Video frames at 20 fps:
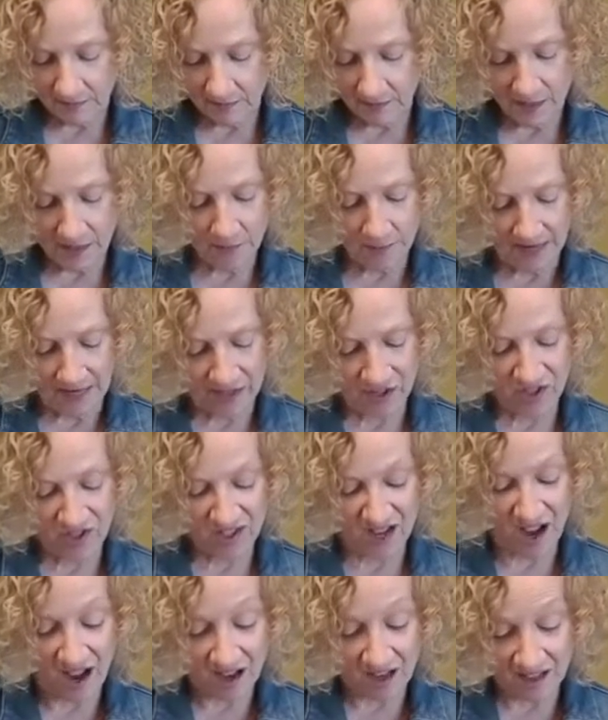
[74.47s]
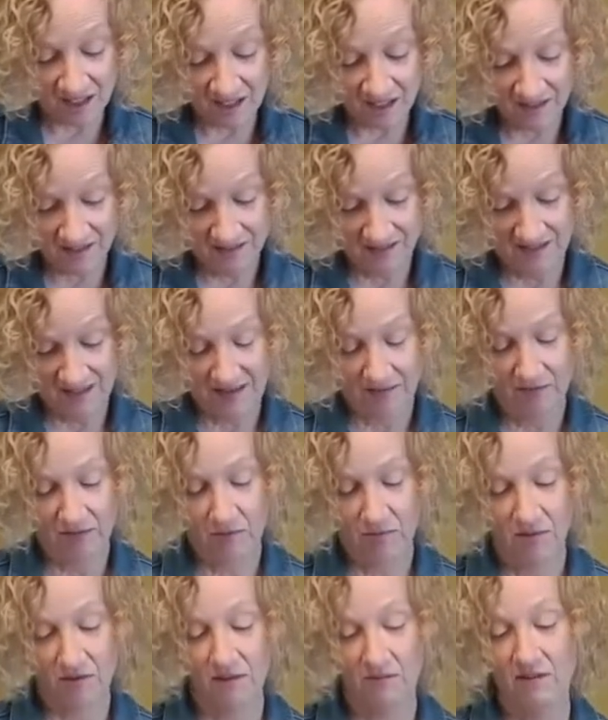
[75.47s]
unmatched sock, that would
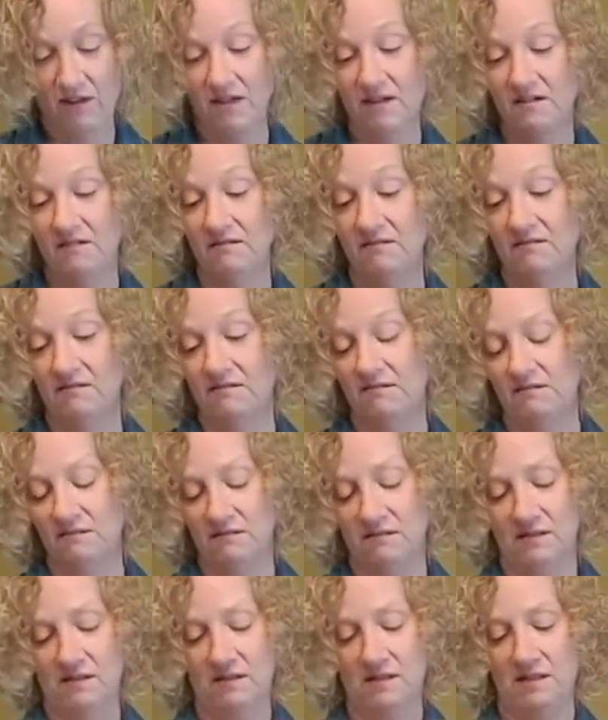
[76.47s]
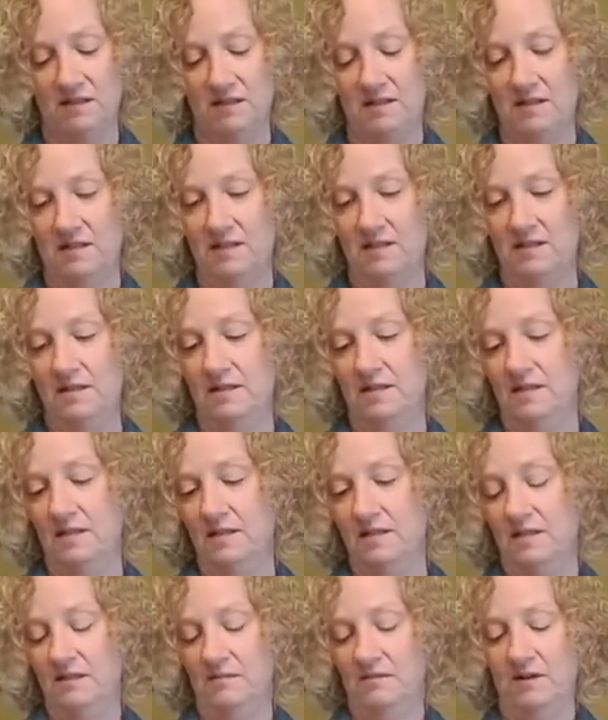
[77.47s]
work well.
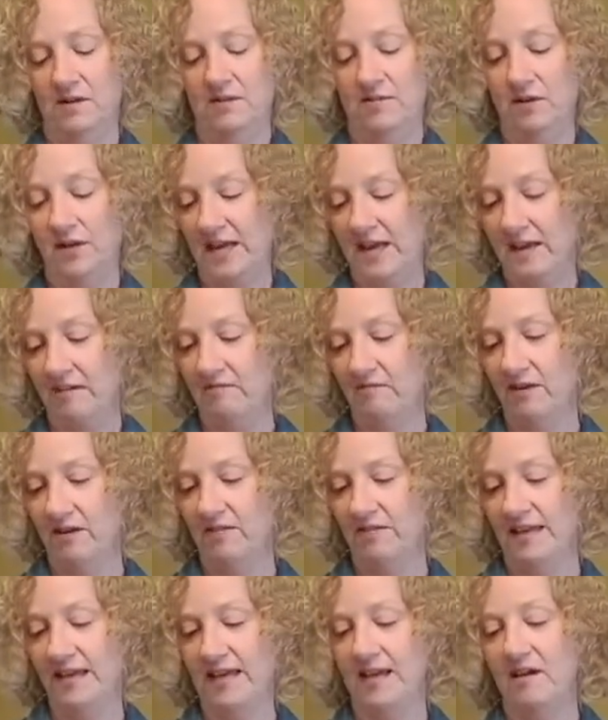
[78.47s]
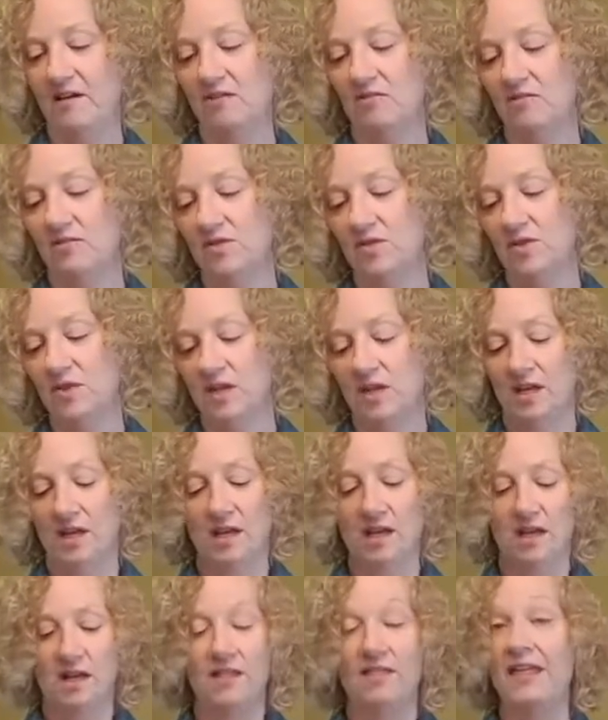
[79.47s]
Whatever you have around the house.
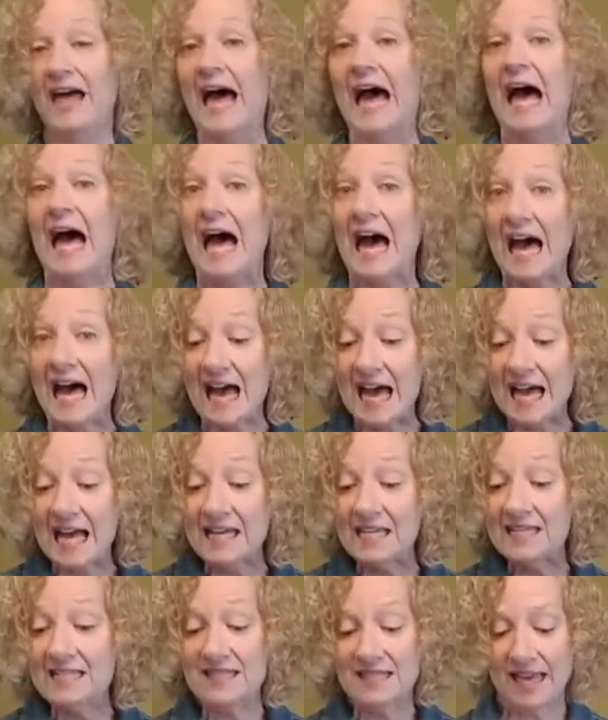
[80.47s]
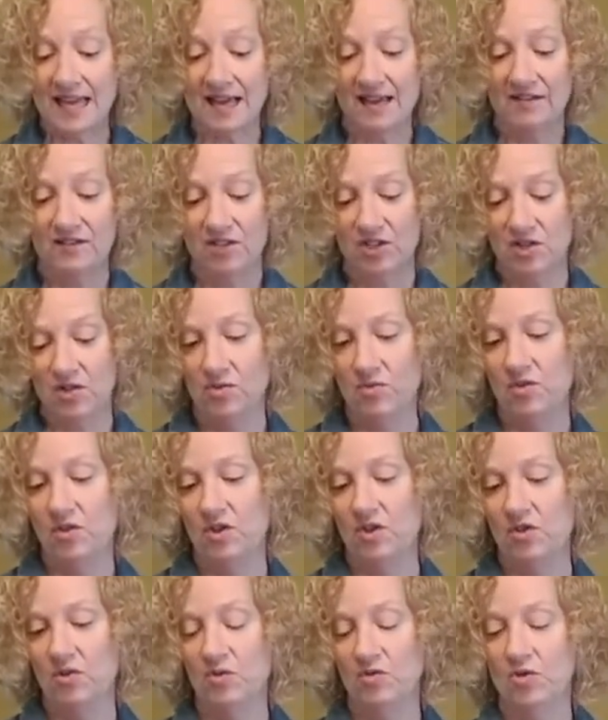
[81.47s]
The eyes, I chose to
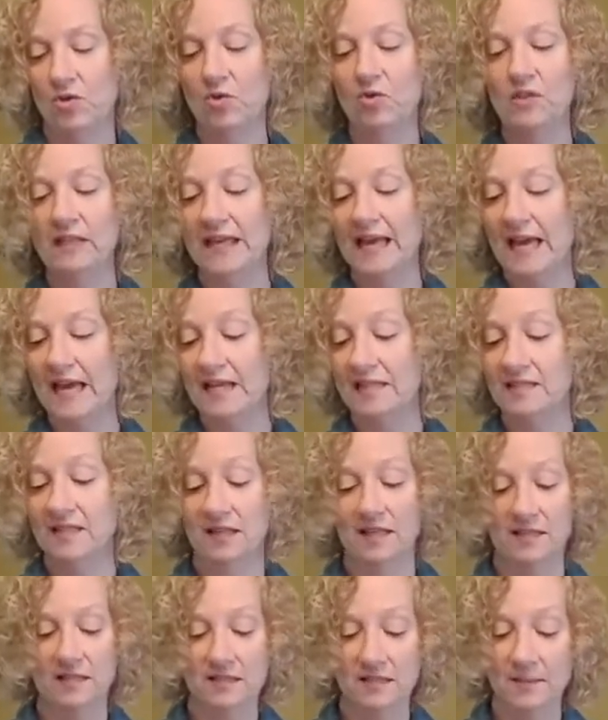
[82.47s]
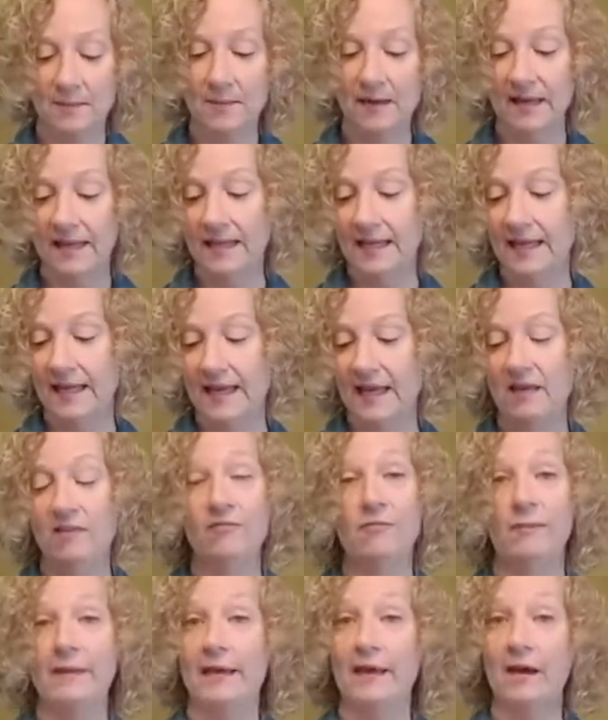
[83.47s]
use googly eyes because somebody gave
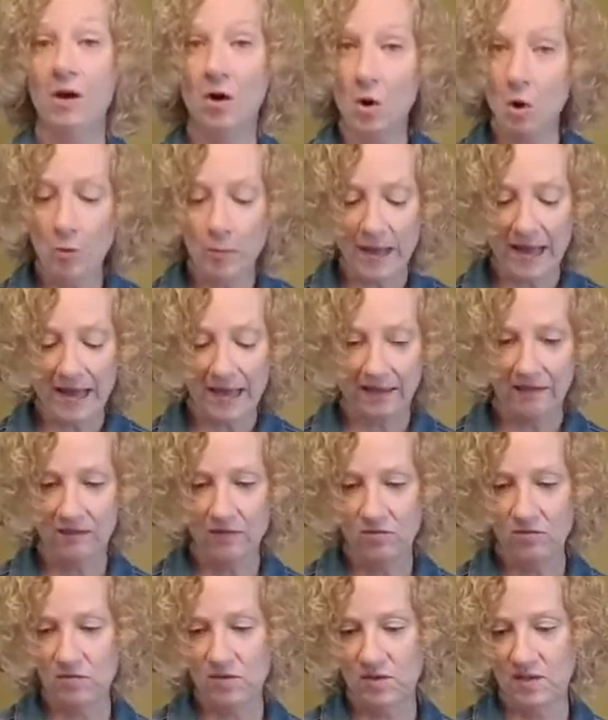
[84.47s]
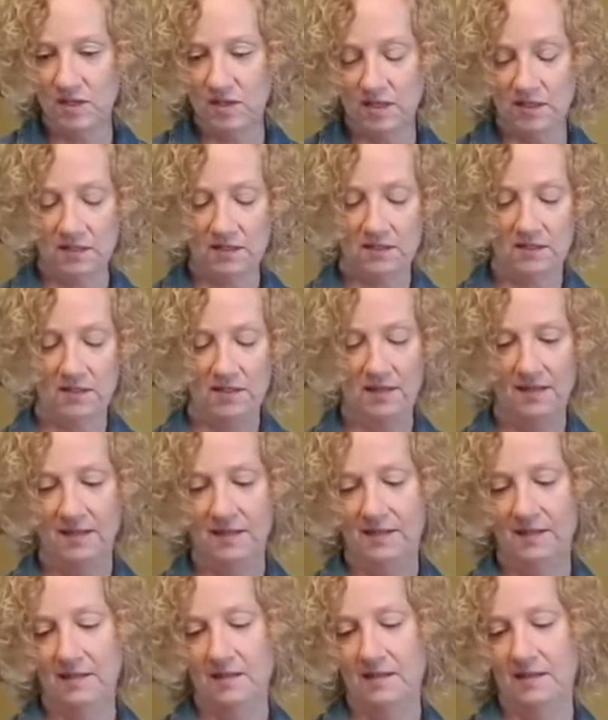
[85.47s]
me a whole bag of those things
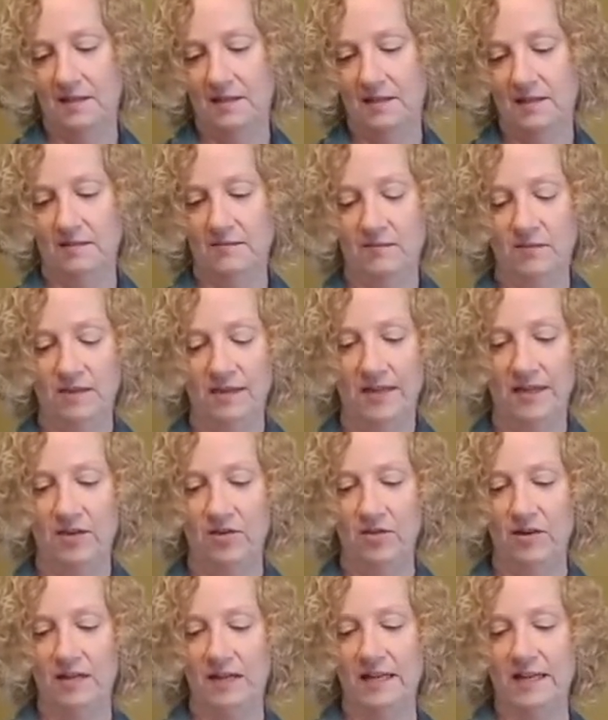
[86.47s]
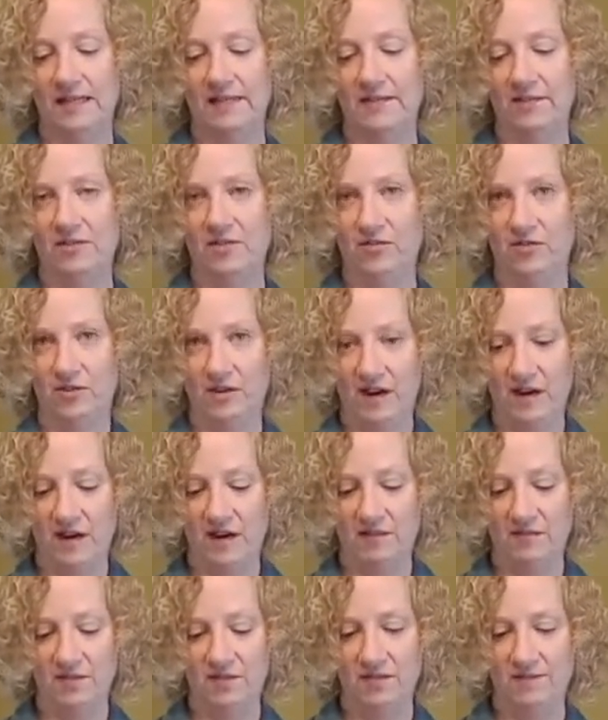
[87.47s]
when they knew I like to do
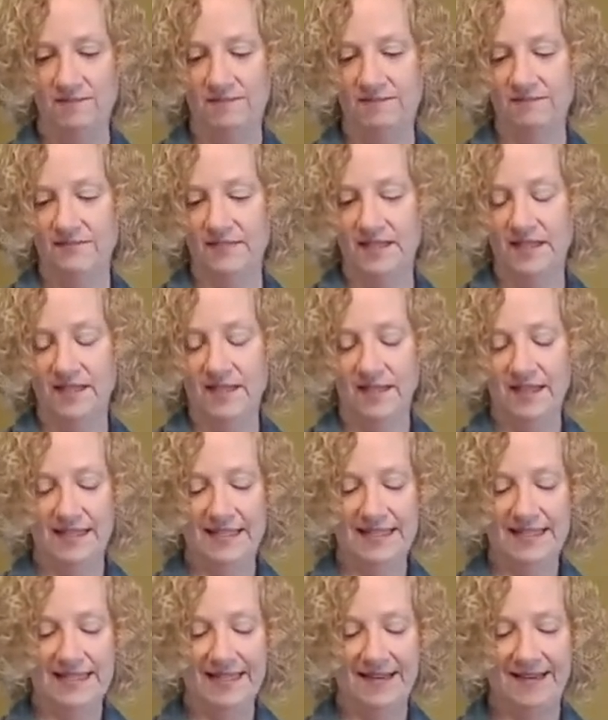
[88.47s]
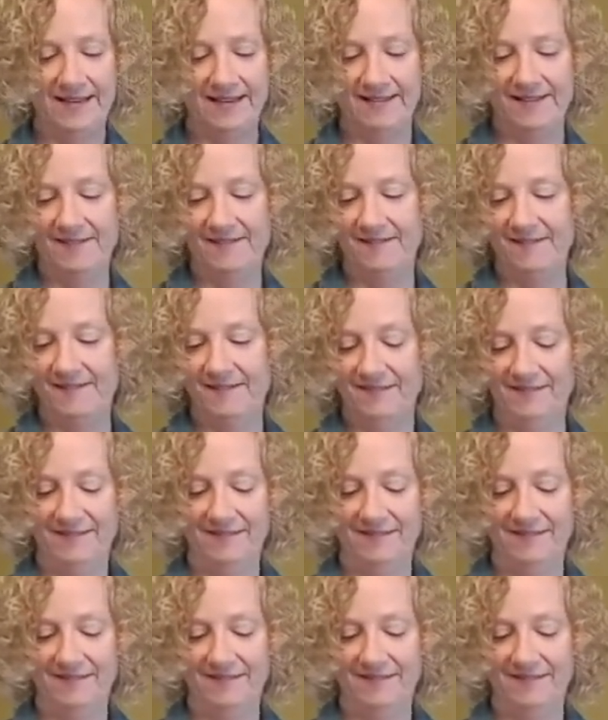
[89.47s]
crafts. So